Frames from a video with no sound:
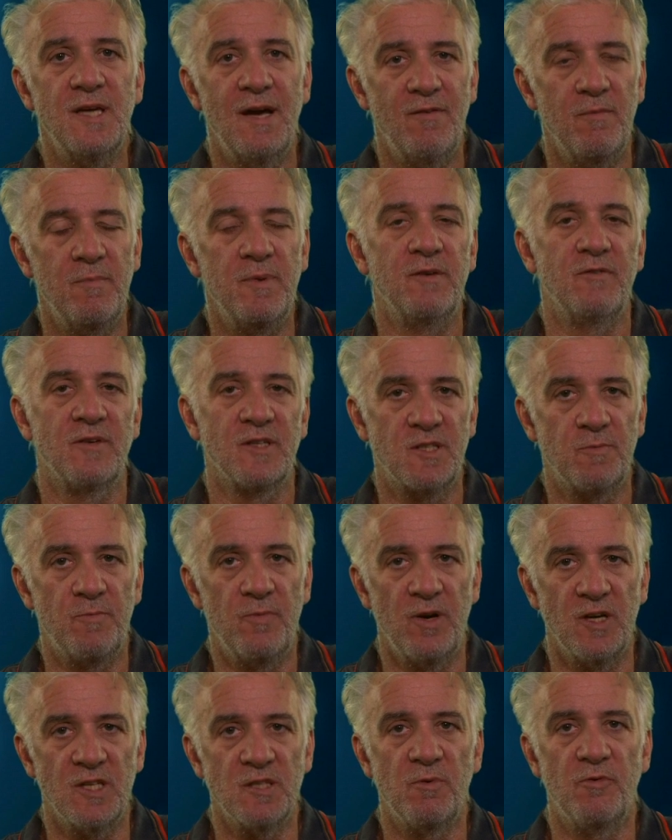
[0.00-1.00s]
bit of
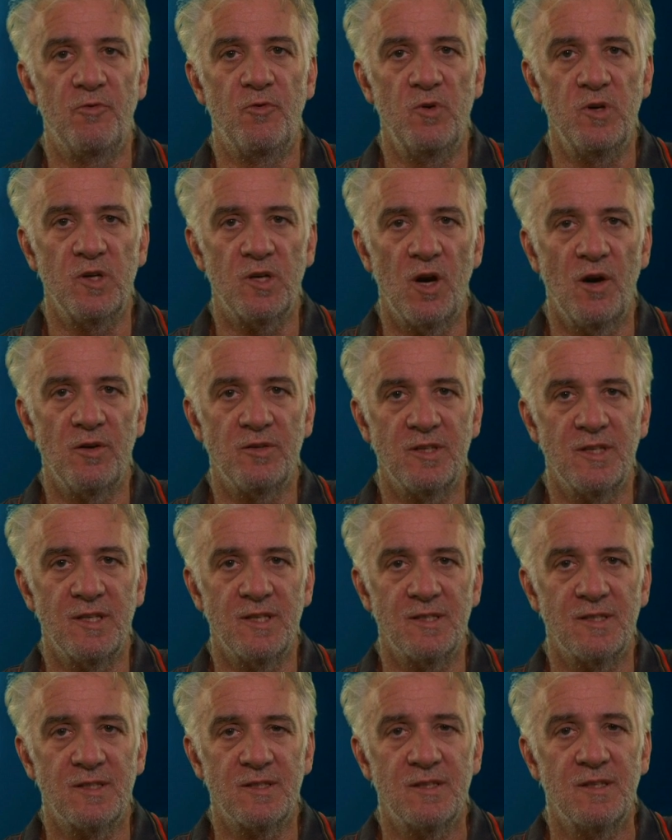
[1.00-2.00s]
experience before you go into
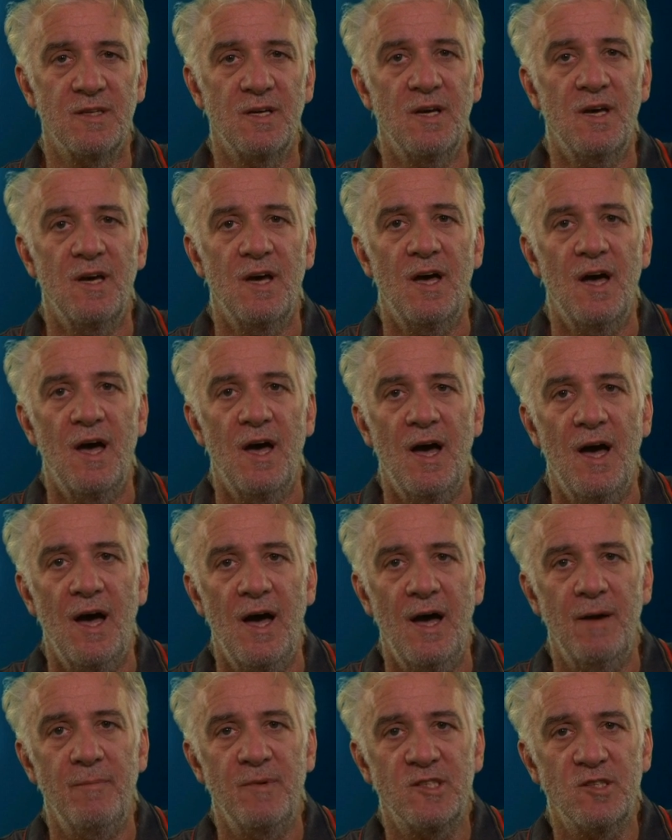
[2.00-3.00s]
this.
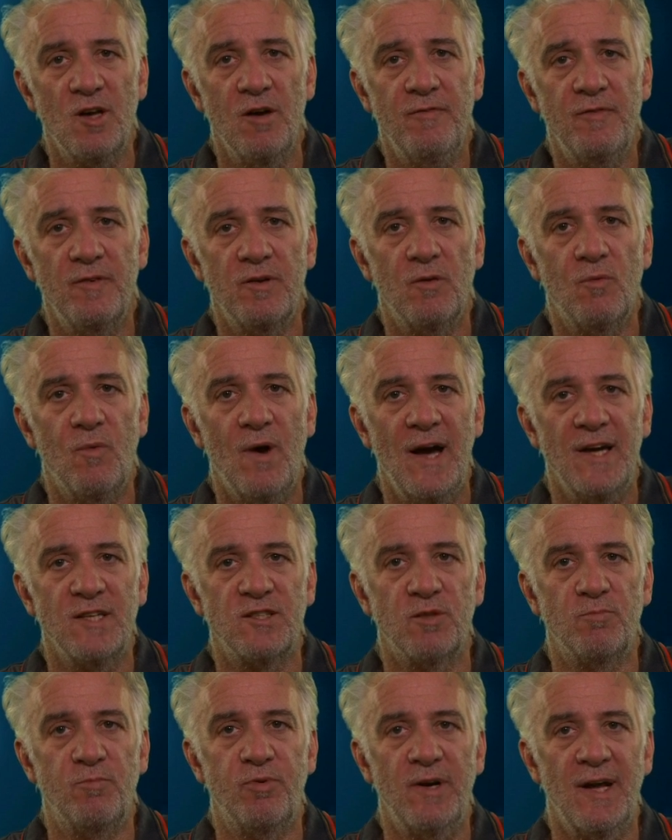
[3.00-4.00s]
It's often a way
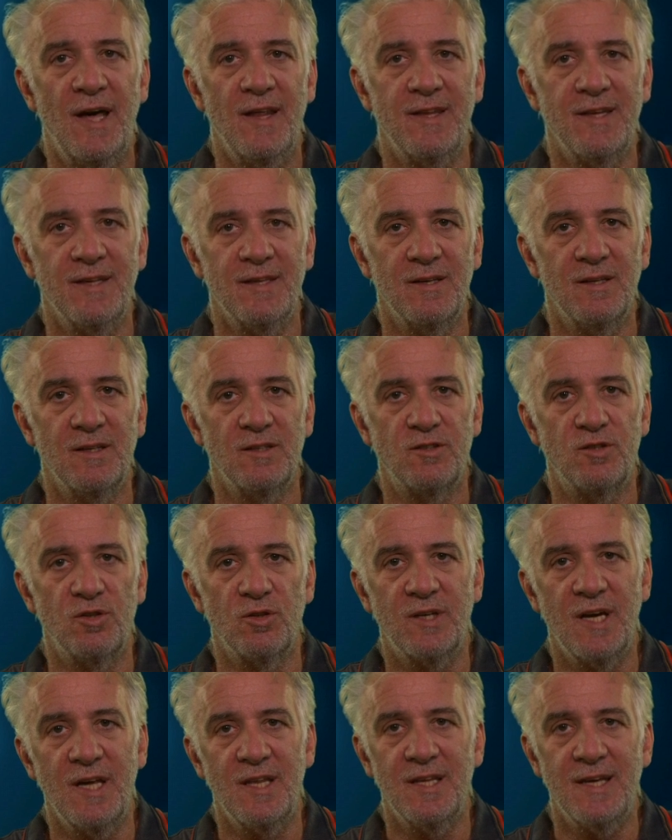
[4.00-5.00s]
to
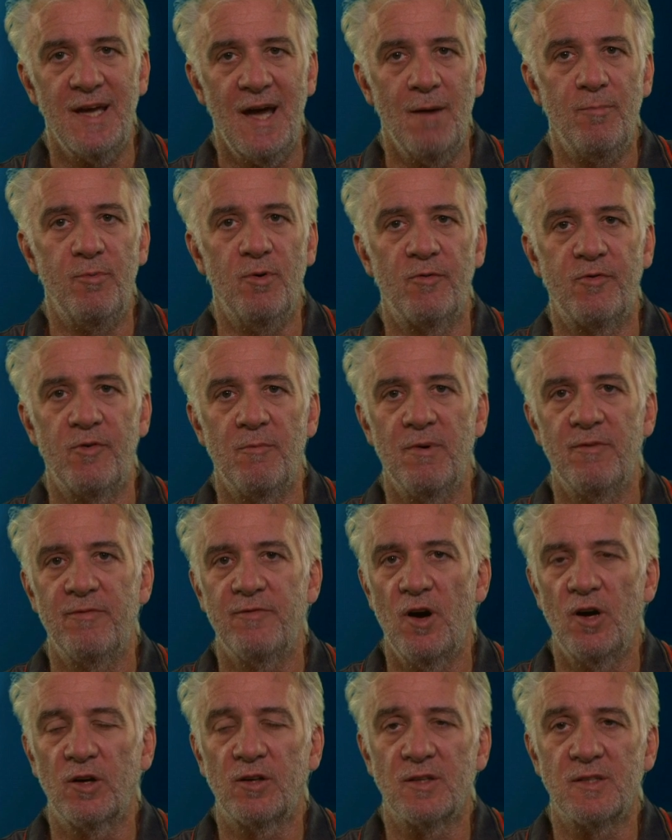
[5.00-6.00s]
get the output from a
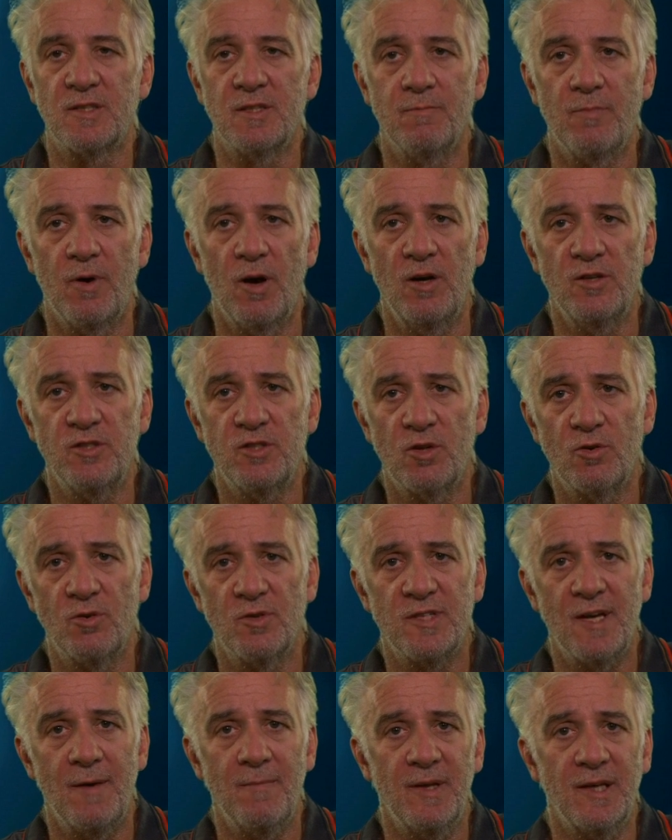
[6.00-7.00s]
focus symposia or
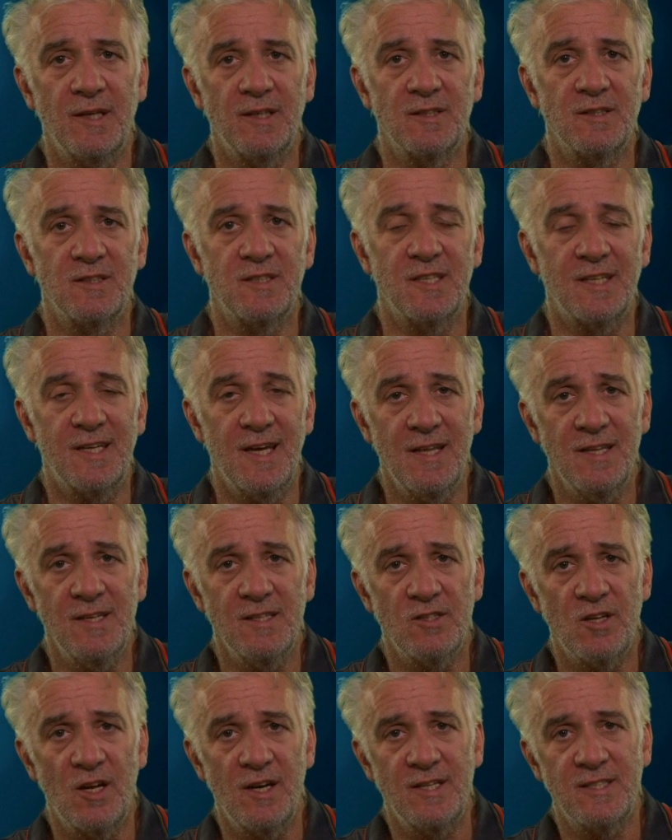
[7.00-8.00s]
something together.
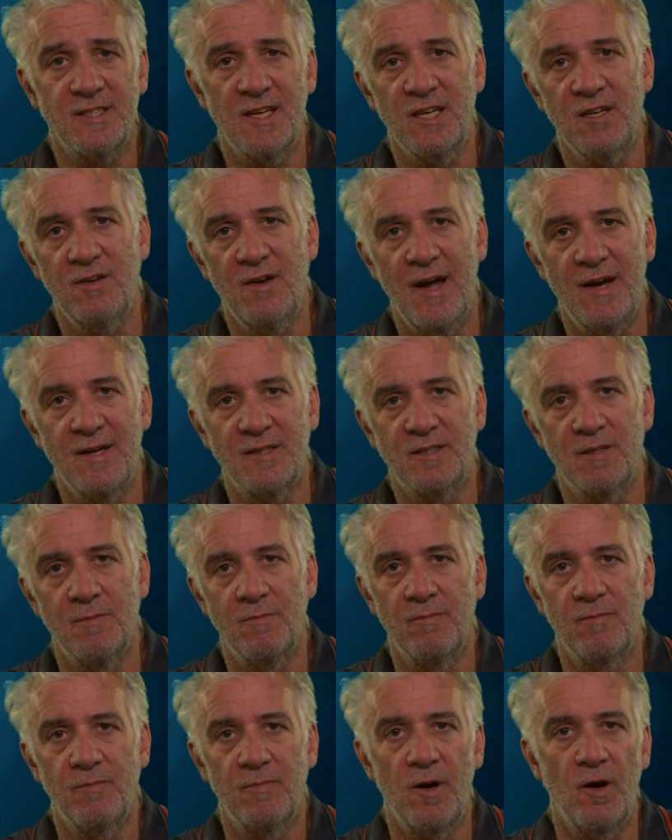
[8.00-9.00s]
So let's say you had a
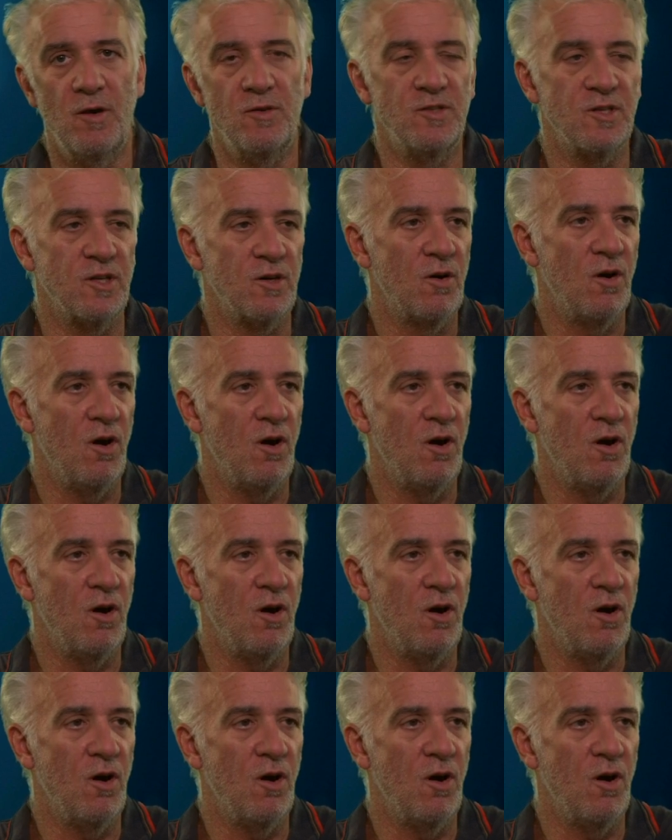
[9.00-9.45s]
symposia